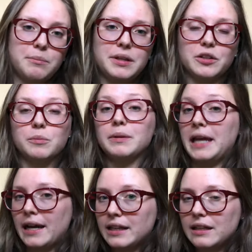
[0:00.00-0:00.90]
Peter
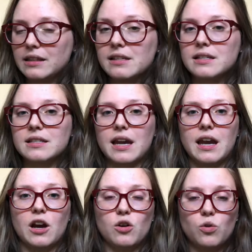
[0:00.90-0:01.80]
Blatty. This is
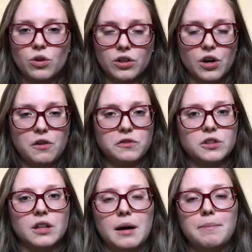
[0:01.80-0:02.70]
a horror
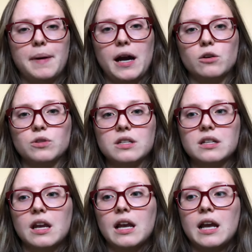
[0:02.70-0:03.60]
novel about...
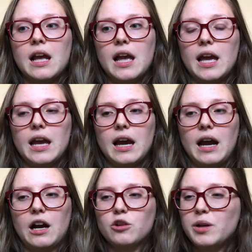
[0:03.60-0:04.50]

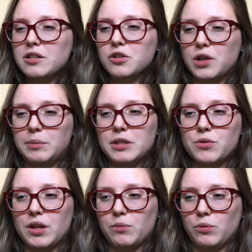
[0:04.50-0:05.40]
how do I describe this
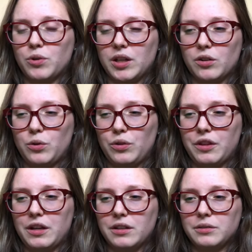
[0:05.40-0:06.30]
without ruining the whole
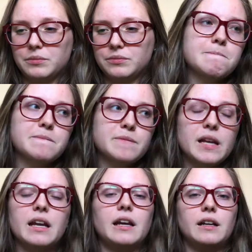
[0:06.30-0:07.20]
thing?
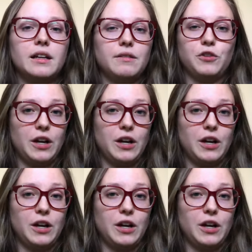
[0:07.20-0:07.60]
If you